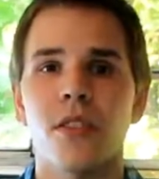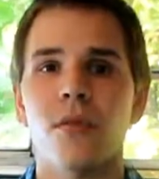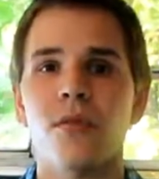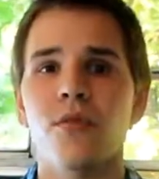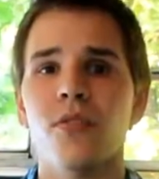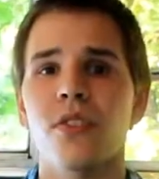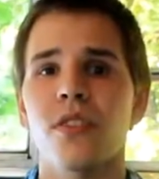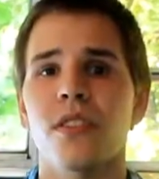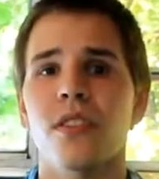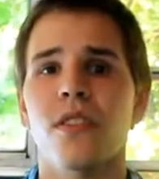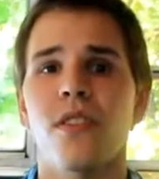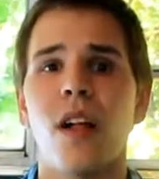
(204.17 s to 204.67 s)

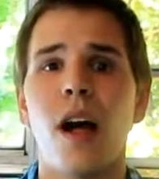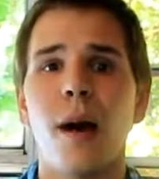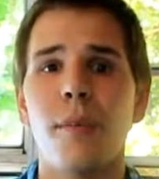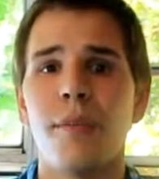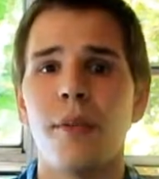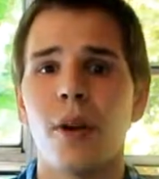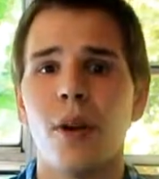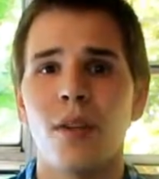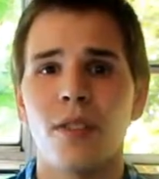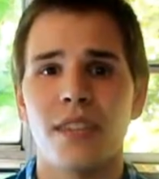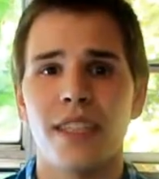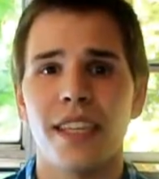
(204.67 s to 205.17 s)
Don't just
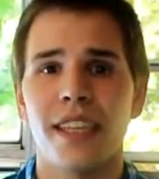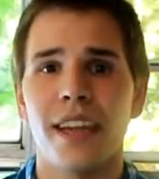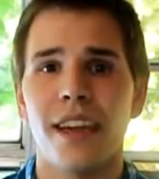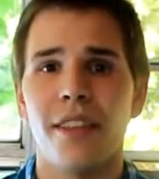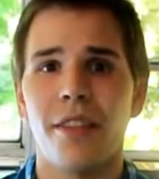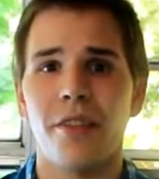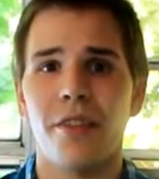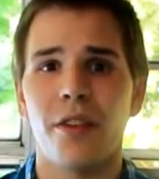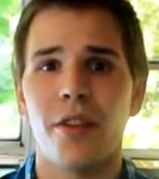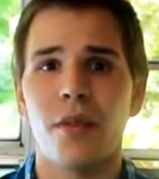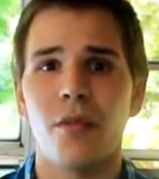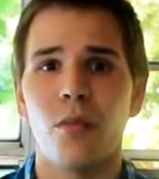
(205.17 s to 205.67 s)
glop it all
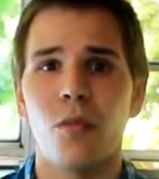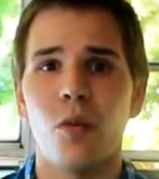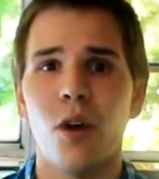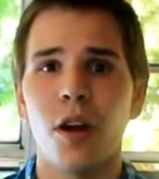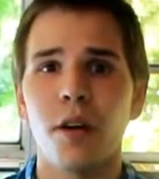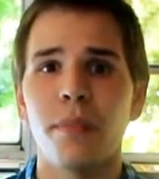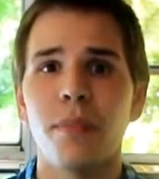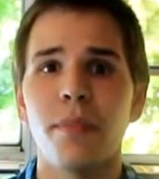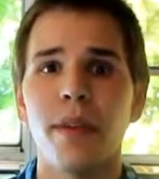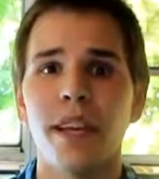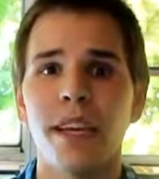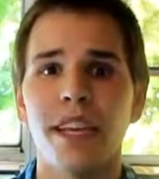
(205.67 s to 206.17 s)
together in
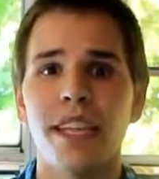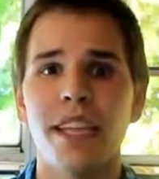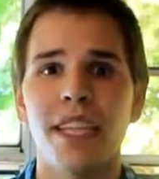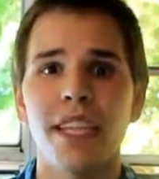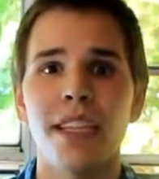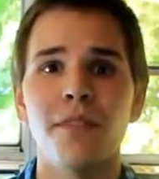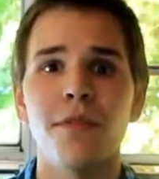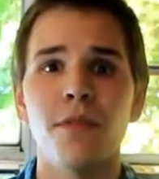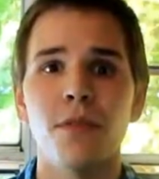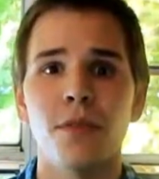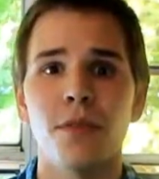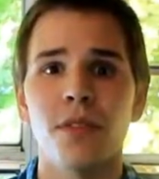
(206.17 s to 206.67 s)
one big,
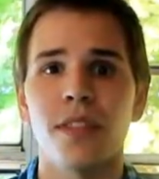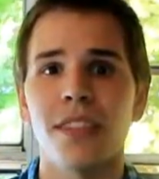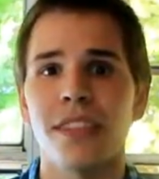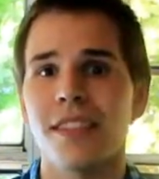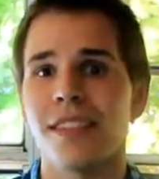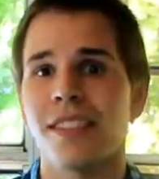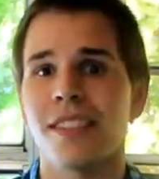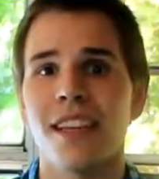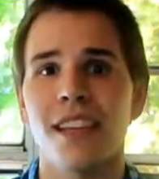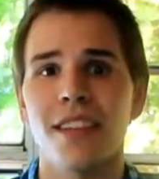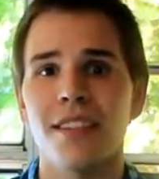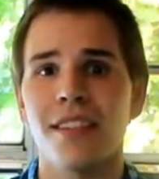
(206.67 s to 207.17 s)
evil,
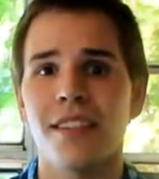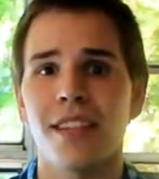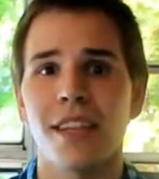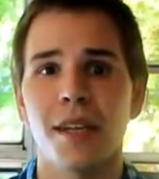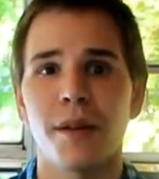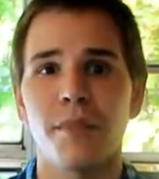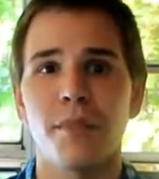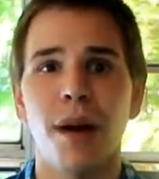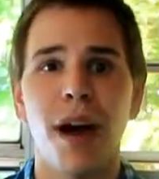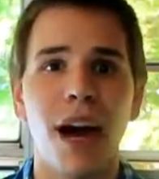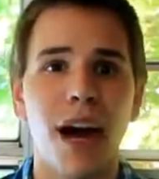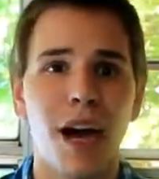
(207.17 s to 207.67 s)

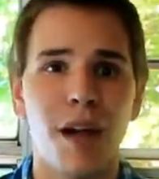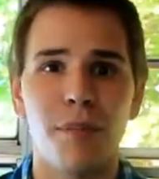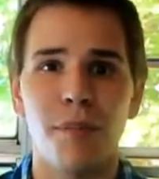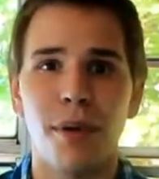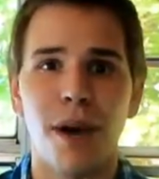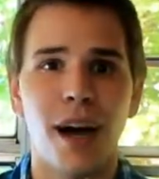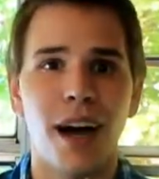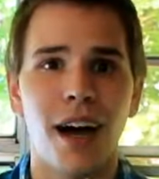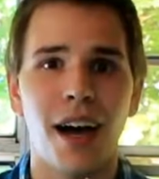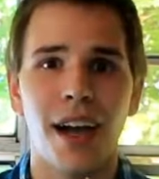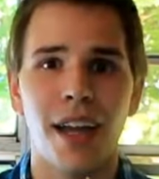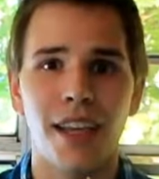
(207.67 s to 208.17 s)
disgusting pot
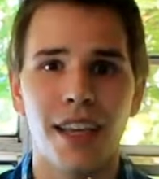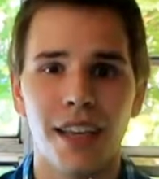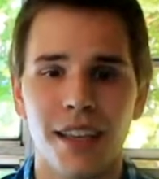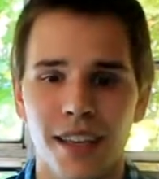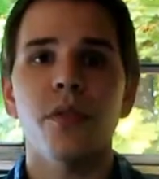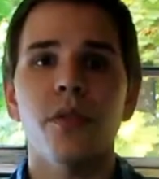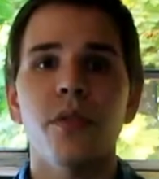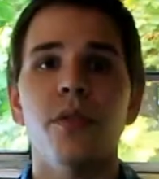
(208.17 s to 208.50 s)
pie.